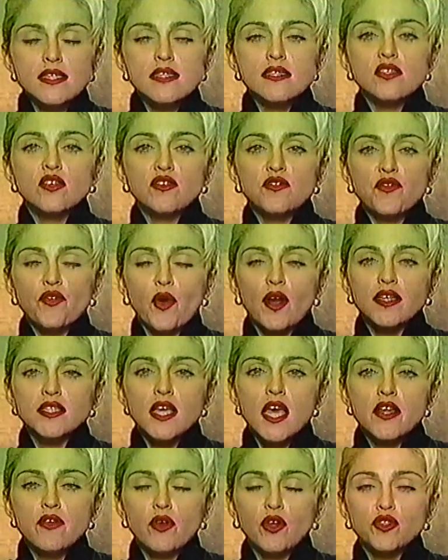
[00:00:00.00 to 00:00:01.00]
good for a
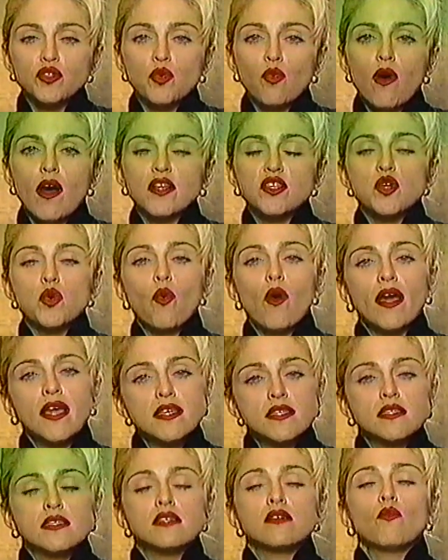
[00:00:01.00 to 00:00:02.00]
10-year-old to watch, and why
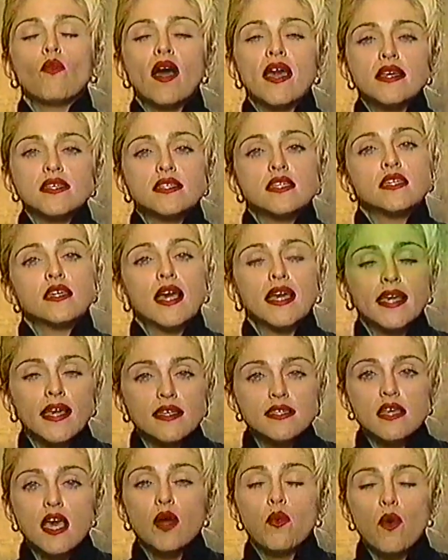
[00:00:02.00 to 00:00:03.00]
is it? And I
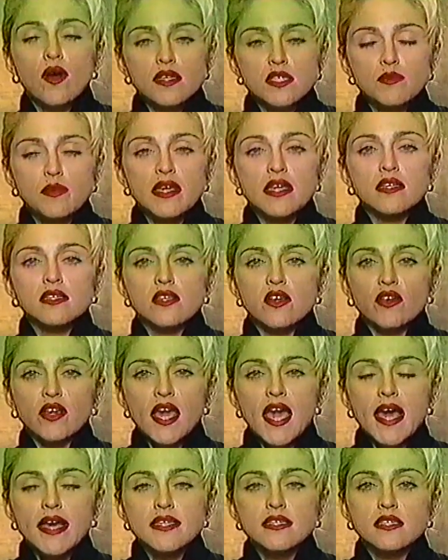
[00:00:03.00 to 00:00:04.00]
guess I was being
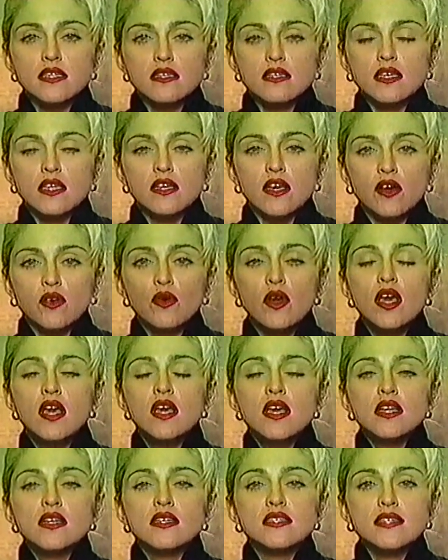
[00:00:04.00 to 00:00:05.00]
sarcastic, you know,
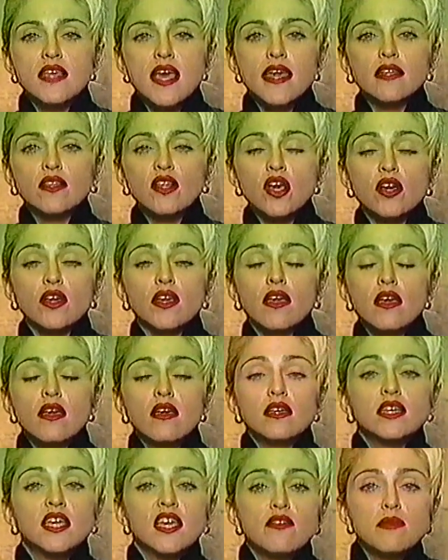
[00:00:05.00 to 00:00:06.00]
to say, look,
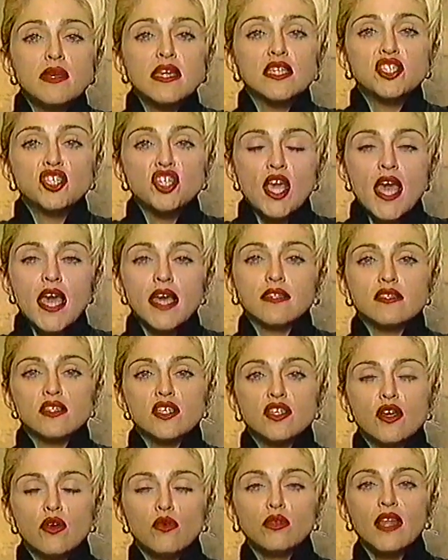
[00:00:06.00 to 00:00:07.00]
give me a chance, you
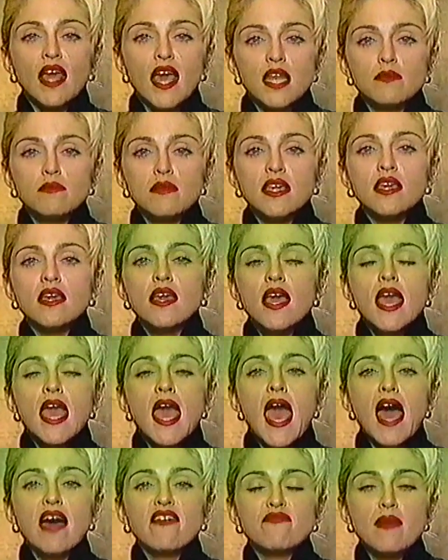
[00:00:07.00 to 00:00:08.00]
know, let me
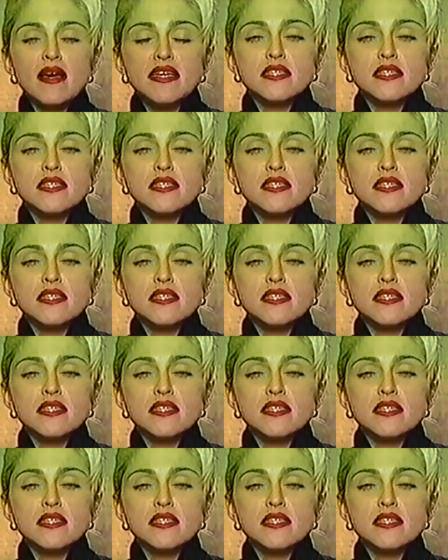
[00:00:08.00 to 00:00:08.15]
have my